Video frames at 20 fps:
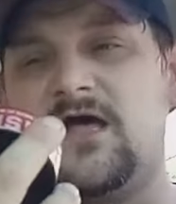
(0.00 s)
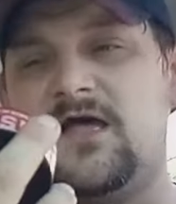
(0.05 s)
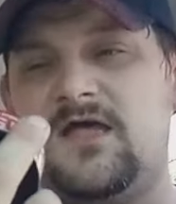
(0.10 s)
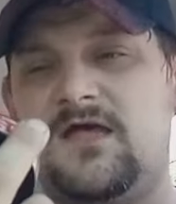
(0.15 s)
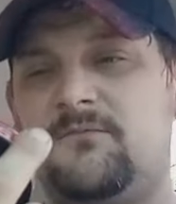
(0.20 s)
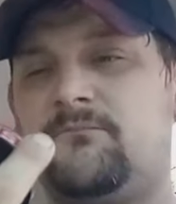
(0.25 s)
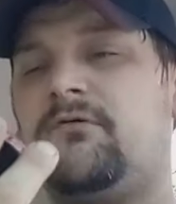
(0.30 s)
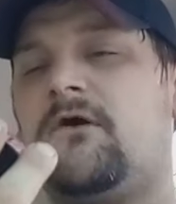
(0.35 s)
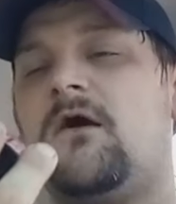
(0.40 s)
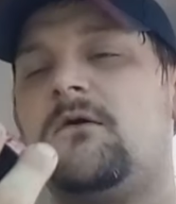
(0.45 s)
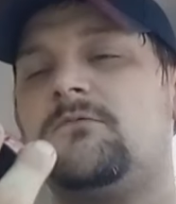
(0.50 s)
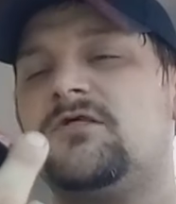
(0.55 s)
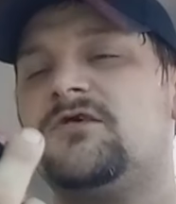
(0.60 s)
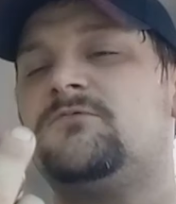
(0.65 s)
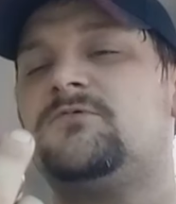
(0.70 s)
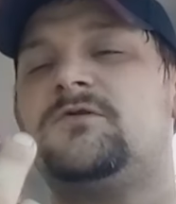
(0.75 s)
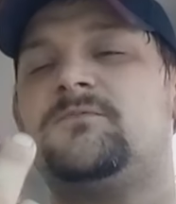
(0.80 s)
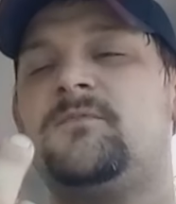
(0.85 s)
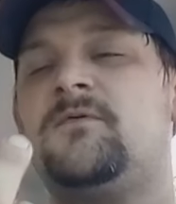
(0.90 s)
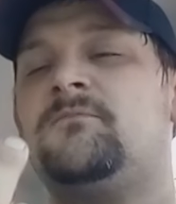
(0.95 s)
it probably
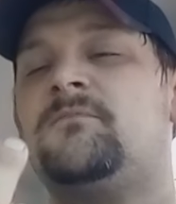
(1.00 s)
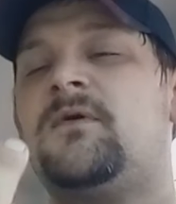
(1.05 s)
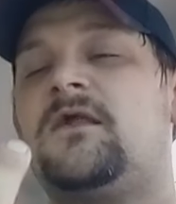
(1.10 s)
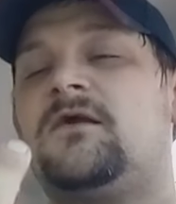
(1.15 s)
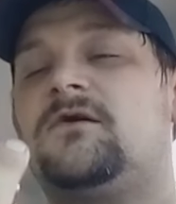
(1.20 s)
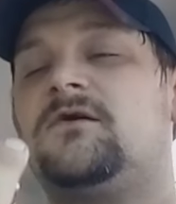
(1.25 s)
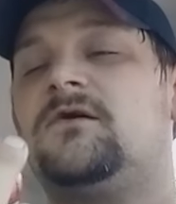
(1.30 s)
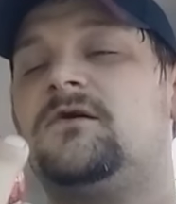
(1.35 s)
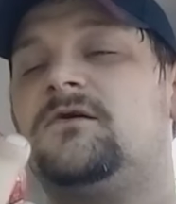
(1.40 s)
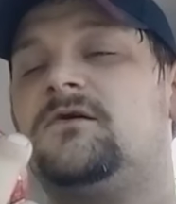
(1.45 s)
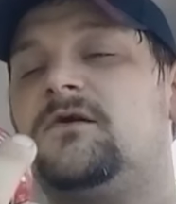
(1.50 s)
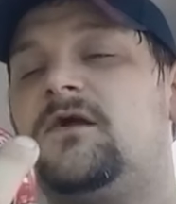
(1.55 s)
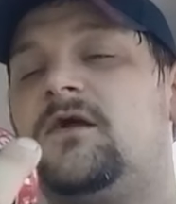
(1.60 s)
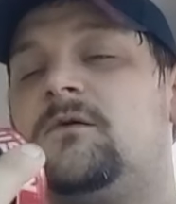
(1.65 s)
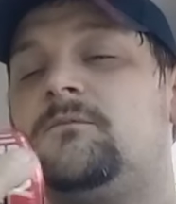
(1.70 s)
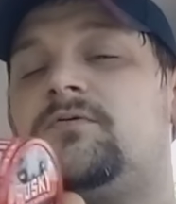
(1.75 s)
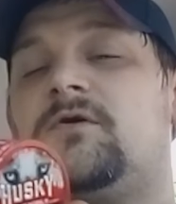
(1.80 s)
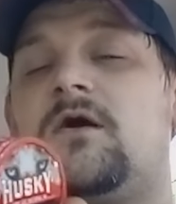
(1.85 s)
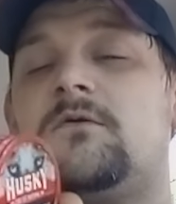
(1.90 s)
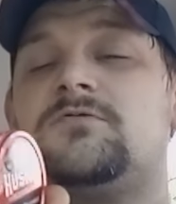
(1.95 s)
would have been better.
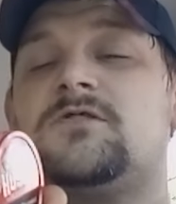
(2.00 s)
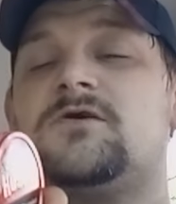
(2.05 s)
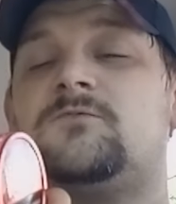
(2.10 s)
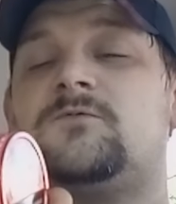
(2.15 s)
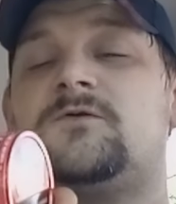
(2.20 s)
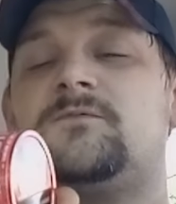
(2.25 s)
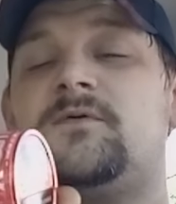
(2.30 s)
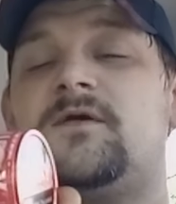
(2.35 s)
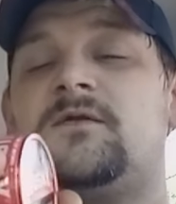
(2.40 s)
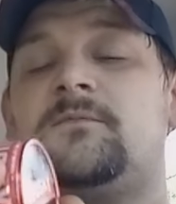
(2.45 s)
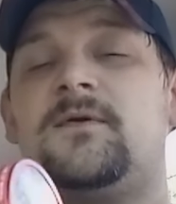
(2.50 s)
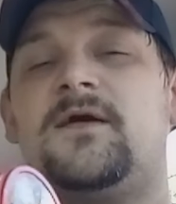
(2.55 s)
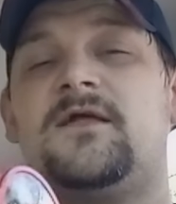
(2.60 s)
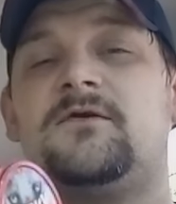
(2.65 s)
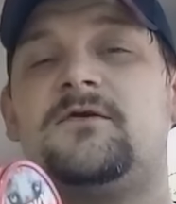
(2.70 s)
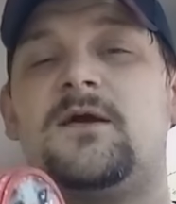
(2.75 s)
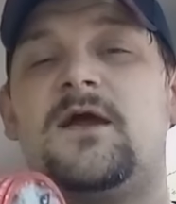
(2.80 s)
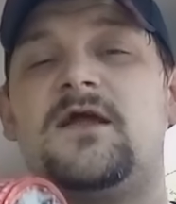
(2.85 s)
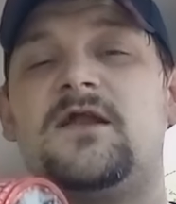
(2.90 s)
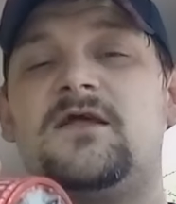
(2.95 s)
It probably would have been a
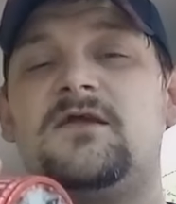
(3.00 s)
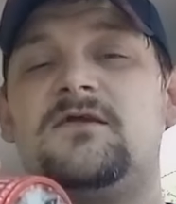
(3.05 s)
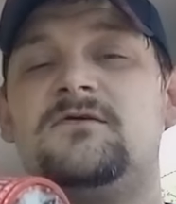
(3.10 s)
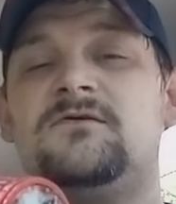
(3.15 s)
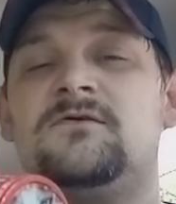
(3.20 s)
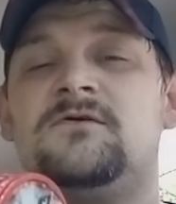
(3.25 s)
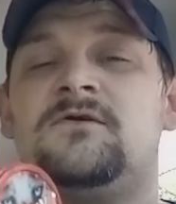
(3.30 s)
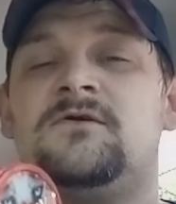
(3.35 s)
better rating.